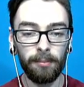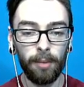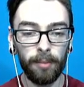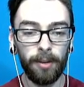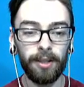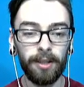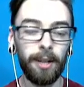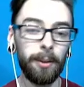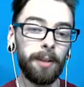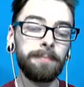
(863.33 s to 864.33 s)
Pokemon. There
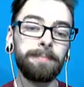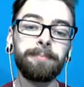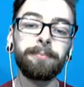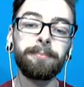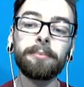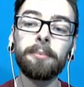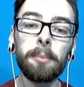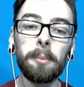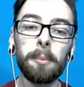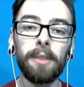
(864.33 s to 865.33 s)
we go.
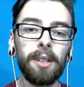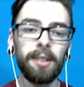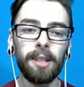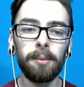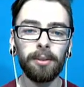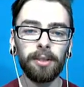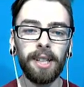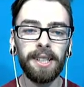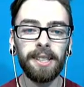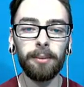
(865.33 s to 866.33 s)
This game's a little
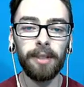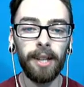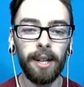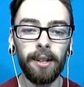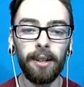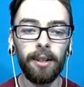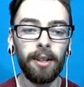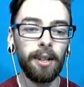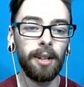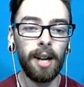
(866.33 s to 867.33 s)
touchy with that. Uh,
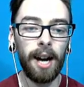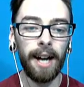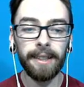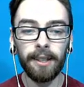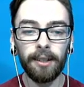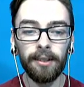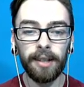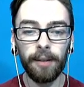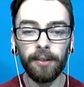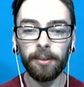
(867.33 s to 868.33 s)
I think the
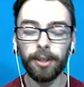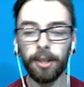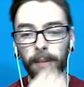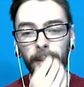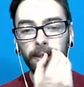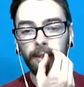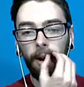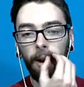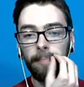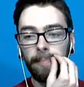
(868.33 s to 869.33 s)
safest switch-in might be Tom.